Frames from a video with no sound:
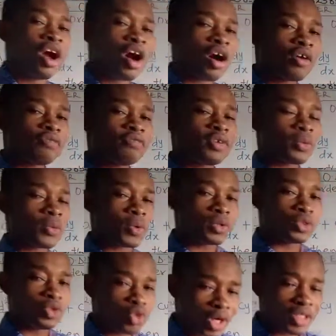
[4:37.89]
of the
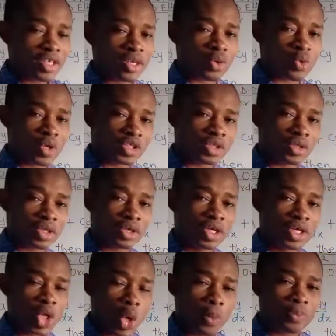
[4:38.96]
quadratic equation you're
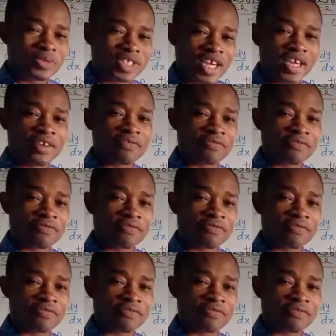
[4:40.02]
going to obtain